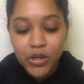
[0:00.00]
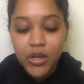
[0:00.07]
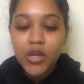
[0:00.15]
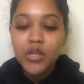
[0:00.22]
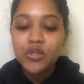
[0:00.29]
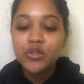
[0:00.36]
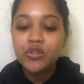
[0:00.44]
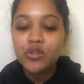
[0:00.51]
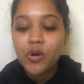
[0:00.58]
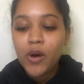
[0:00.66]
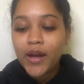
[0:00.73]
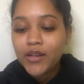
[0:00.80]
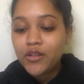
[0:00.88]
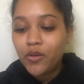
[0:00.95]
So I
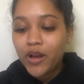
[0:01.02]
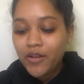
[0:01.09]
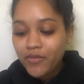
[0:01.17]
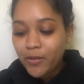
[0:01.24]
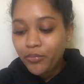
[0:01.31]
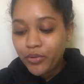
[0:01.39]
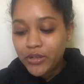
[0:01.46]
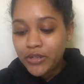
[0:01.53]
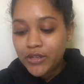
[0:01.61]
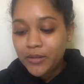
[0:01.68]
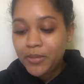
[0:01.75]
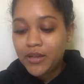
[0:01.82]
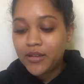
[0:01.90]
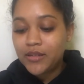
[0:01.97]
don't have them printed
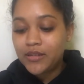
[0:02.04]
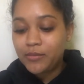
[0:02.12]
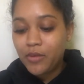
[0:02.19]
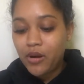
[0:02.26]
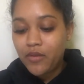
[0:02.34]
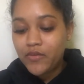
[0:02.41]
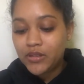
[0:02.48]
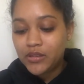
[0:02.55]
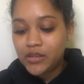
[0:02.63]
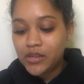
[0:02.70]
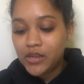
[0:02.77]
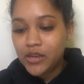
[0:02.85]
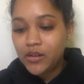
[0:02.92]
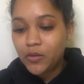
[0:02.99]
because I'm obviously
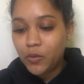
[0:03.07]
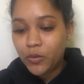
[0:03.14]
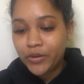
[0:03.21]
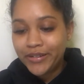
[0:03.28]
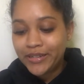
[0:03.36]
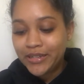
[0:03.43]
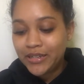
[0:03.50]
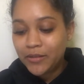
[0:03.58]
in quarantine,